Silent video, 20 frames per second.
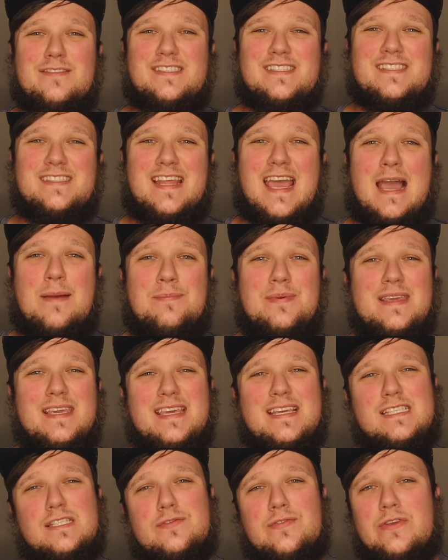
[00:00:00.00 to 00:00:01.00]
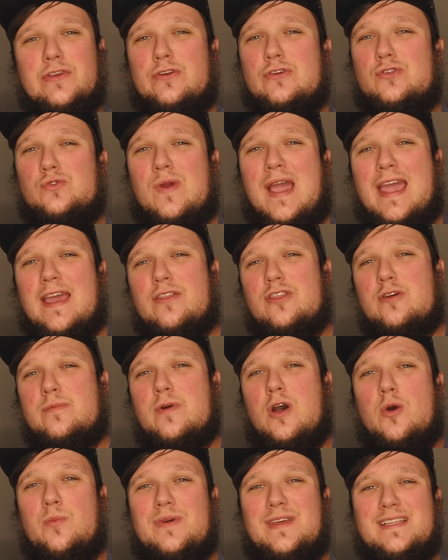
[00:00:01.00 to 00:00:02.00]
of snapping his fingers right in the
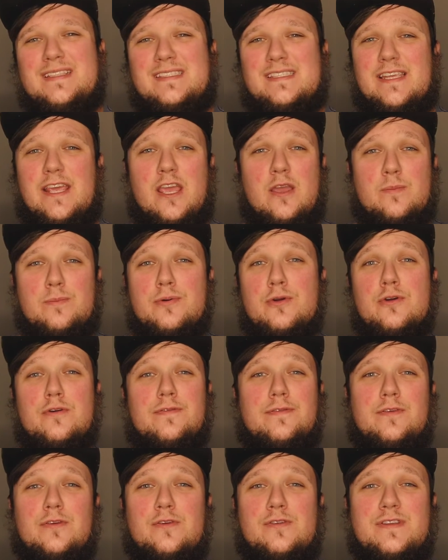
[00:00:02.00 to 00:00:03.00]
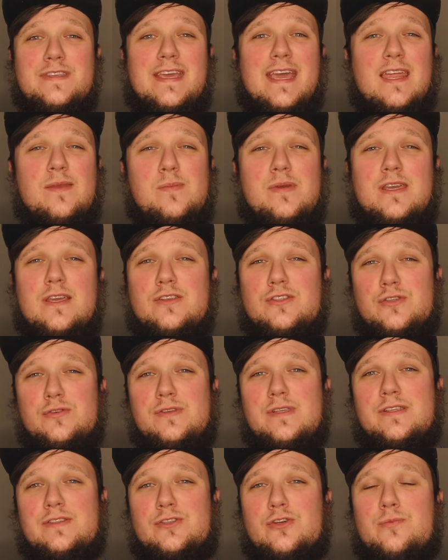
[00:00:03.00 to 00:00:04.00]
moment and saying, poof, you're dead because
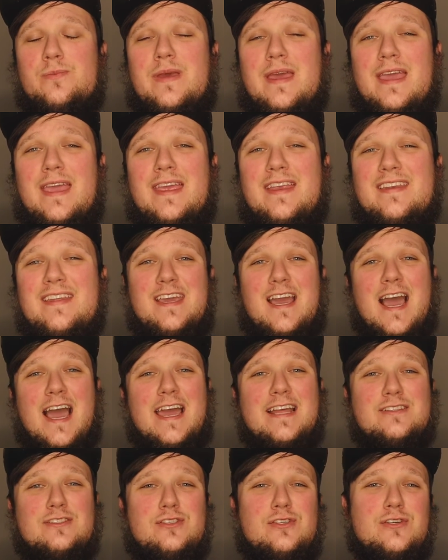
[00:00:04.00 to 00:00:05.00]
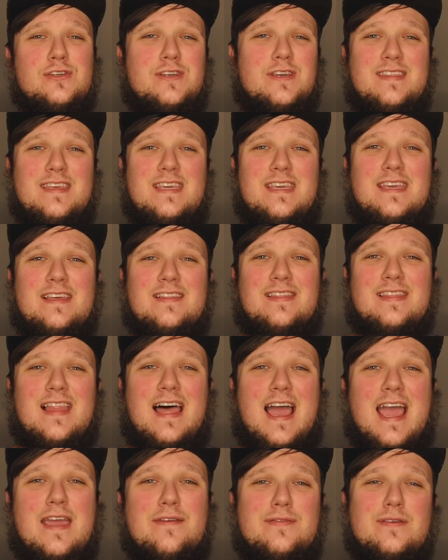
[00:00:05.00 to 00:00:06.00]
you disobeyed, God took the
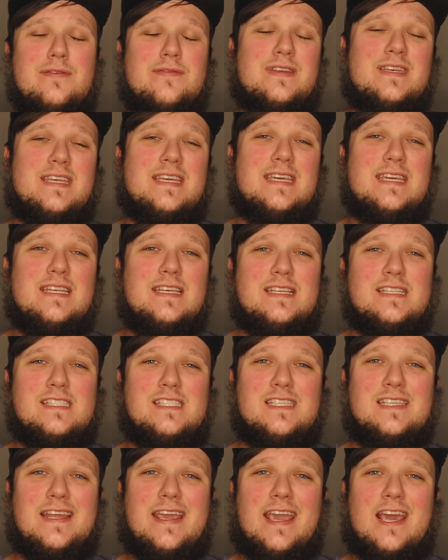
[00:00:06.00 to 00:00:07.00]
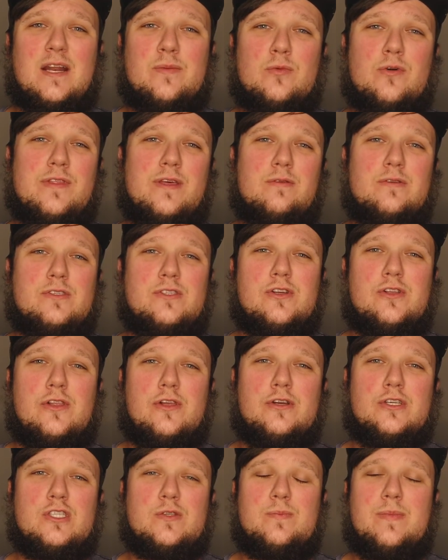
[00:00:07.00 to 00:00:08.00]
life of an innocent animal that was
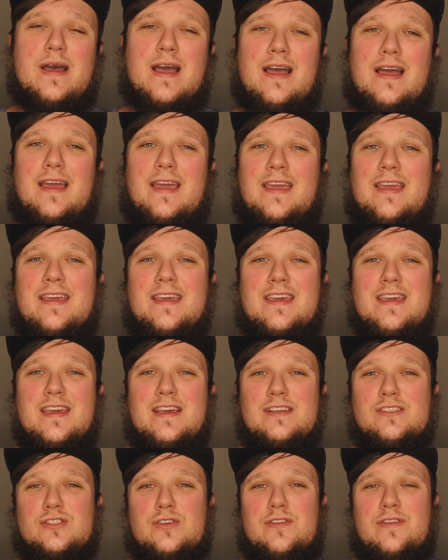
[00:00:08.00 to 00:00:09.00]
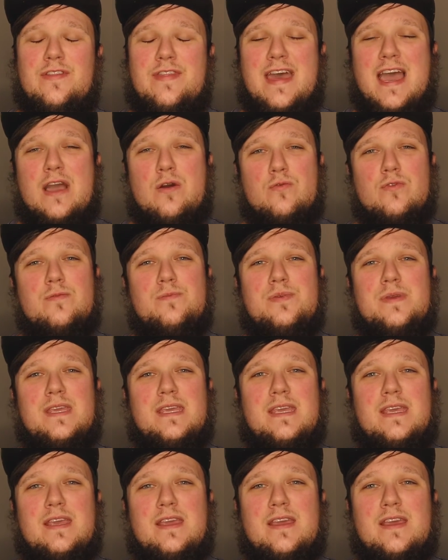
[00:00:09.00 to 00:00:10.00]
close by so that would
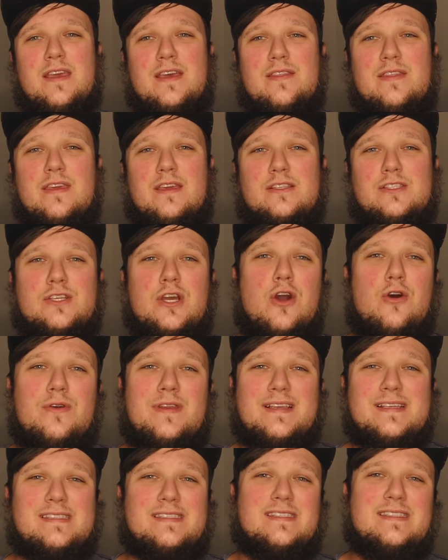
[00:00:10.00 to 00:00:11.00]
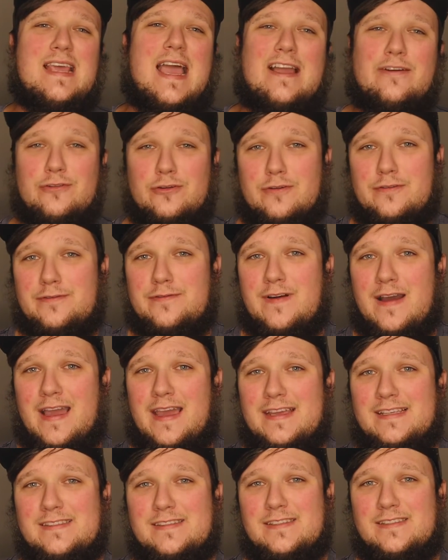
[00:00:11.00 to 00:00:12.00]
be the atoning
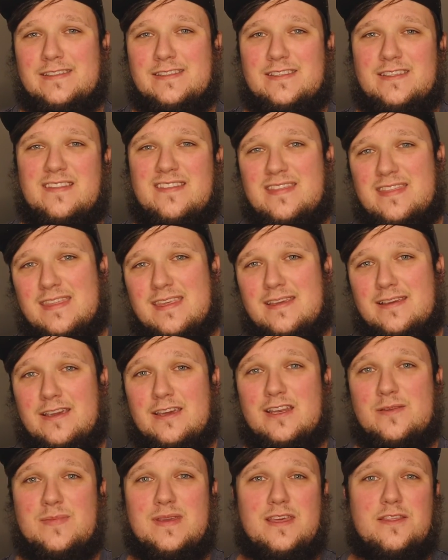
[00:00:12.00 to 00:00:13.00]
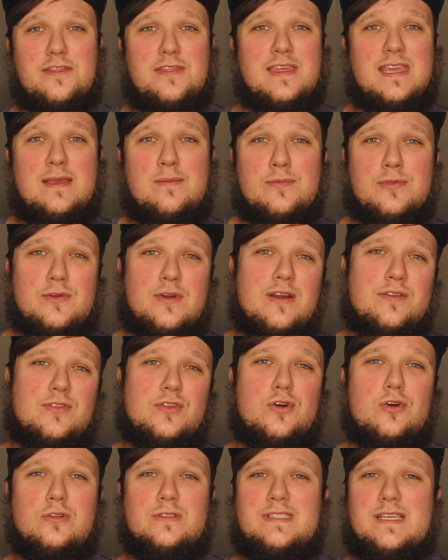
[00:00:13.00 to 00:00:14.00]
sacrifice. This is going to be a theme
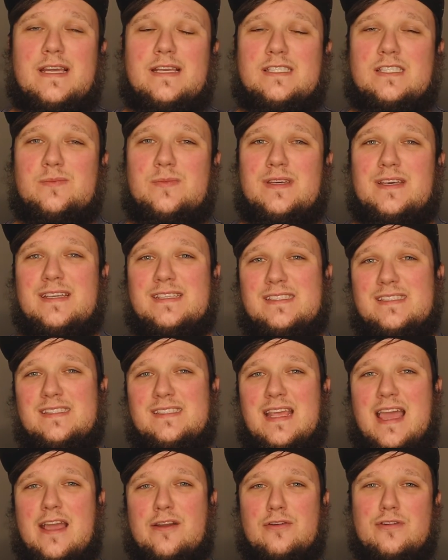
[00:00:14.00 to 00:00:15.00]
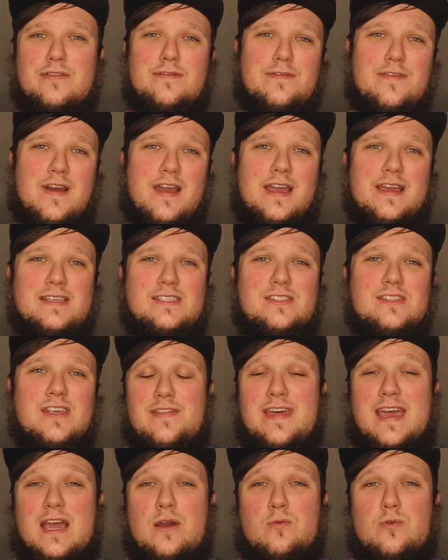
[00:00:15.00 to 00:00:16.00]
throughout the Old Testament, a sacrifice
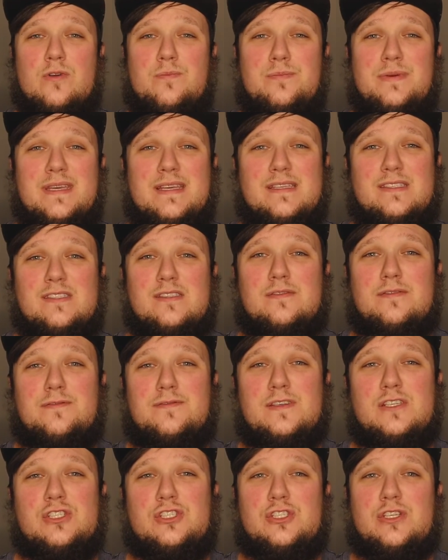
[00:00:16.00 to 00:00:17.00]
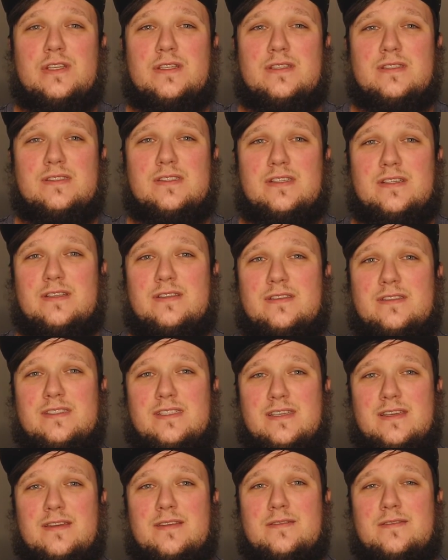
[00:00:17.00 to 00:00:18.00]
that would be sufficient
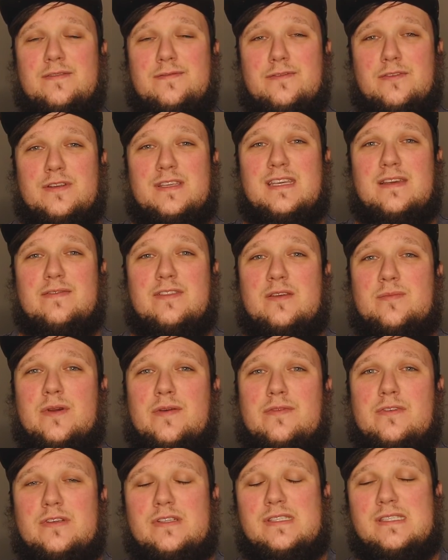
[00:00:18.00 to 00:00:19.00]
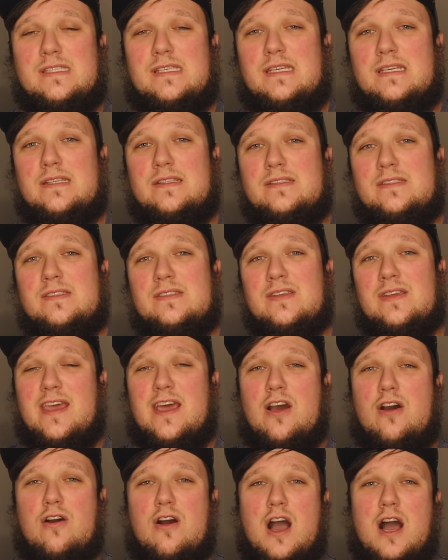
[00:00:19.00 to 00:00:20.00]
to forgive them of their sins.
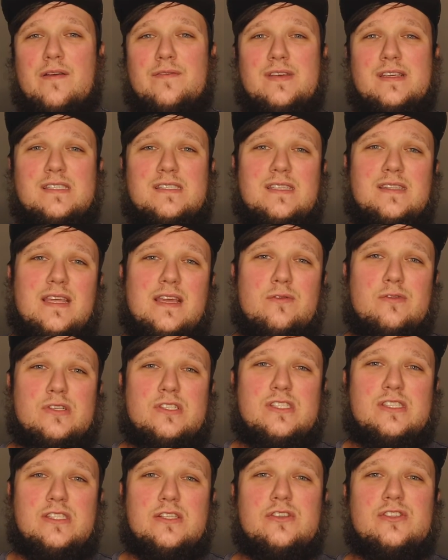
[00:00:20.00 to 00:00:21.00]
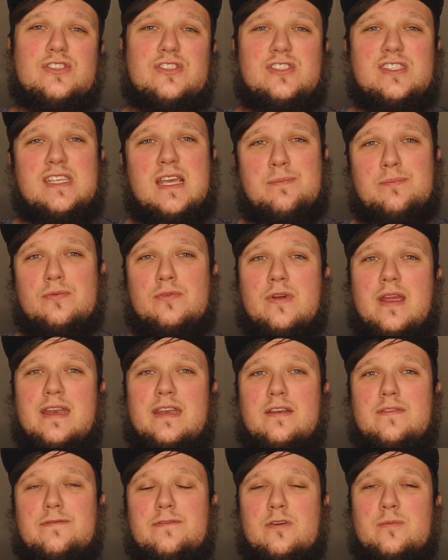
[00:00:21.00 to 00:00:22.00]
Now, obviously, they were still
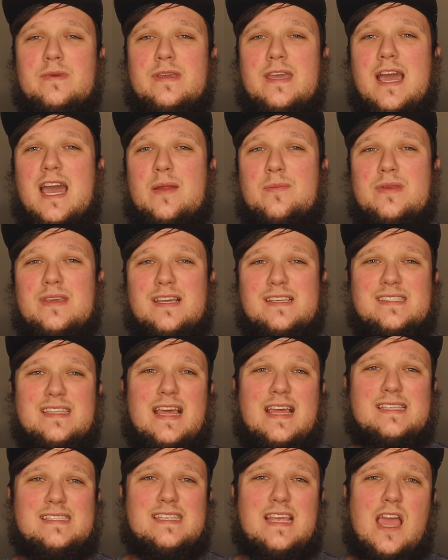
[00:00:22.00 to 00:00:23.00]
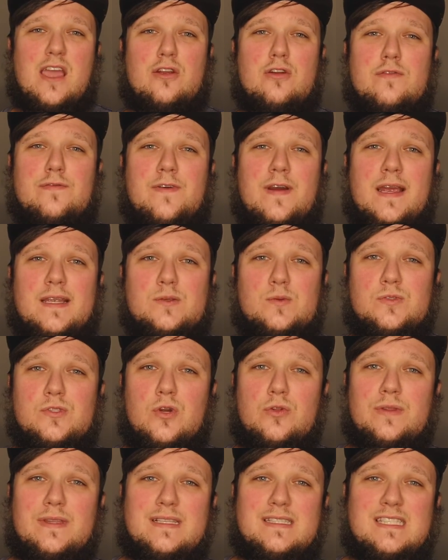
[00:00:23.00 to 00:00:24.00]
separated from God because that sacrifice was
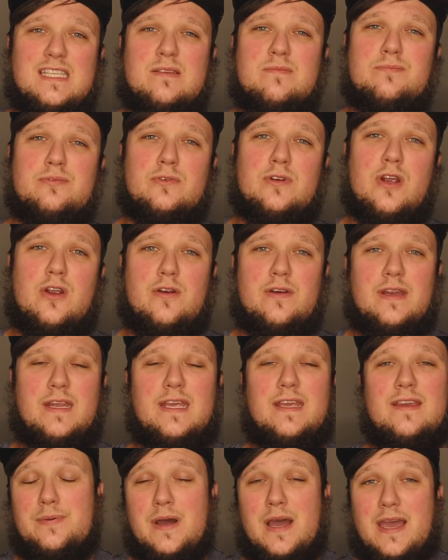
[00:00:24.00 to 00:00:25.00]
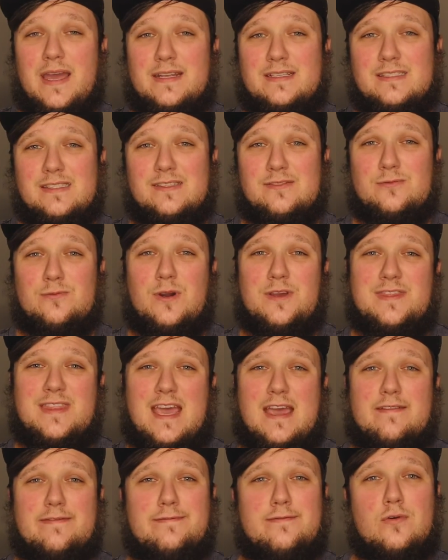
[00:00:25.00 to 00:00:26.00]
only temporary. But what
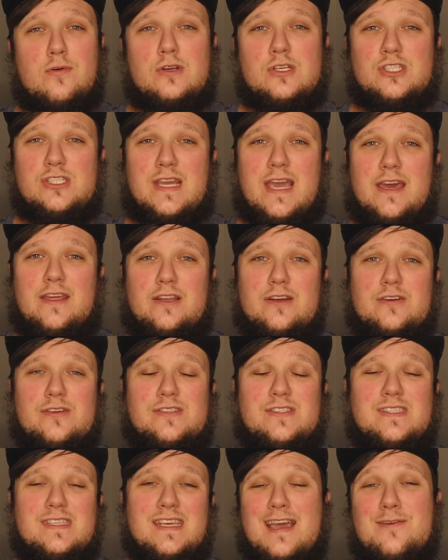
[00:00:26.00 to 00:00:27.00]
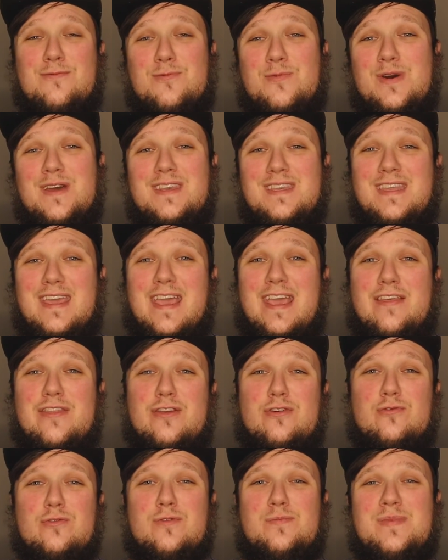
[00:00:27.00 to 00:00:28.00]
that foreshadows, that one day
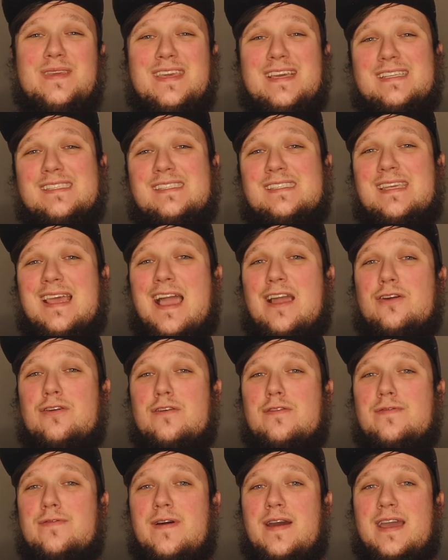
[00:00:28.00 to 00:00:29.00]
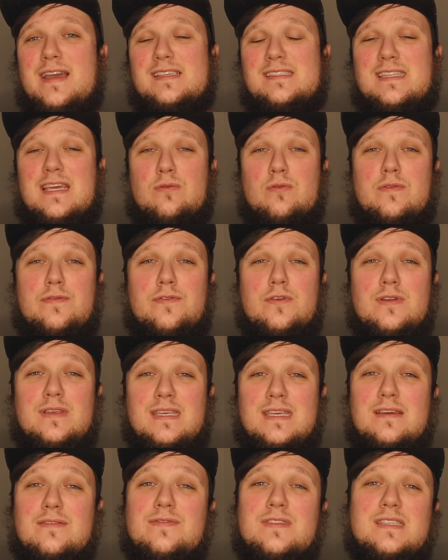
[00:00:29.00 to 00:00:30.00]
there would be a sacrifice that would
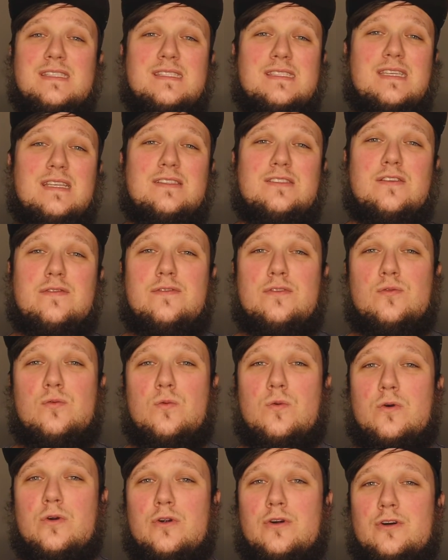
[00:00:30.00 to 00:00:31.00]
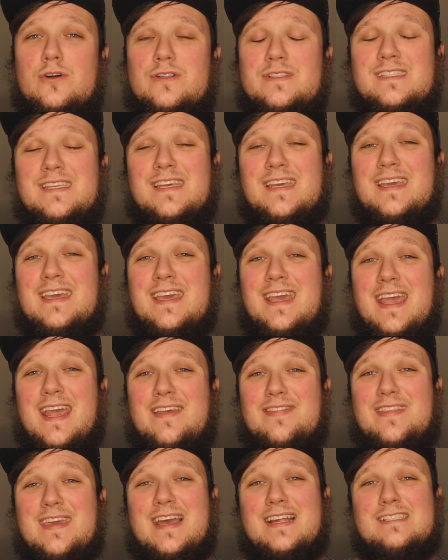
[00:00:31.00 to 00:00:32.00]
forgive the sins of the world.
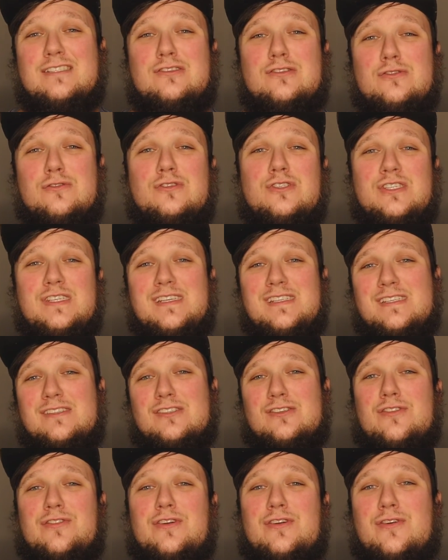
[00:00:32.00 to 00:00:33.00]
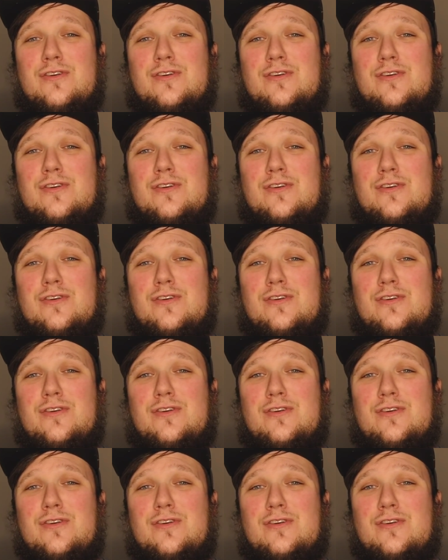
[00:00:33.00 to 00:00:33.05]
And that's through Jesus on the